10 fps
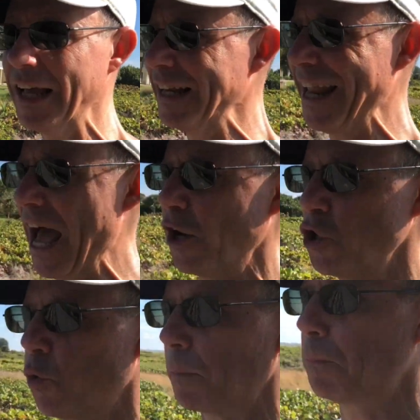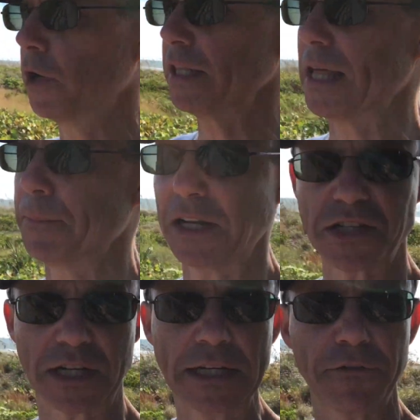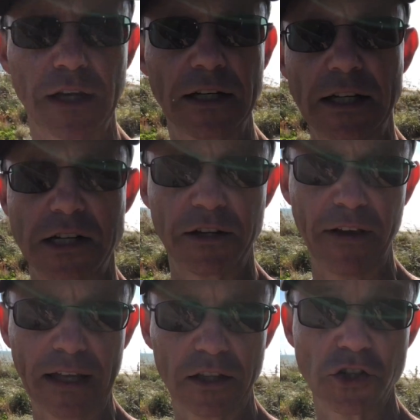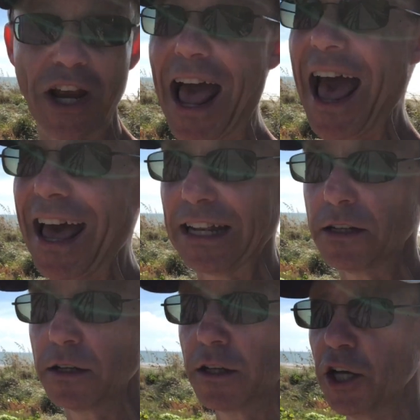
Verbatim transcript: now you are putting them at a significant disadvantage, and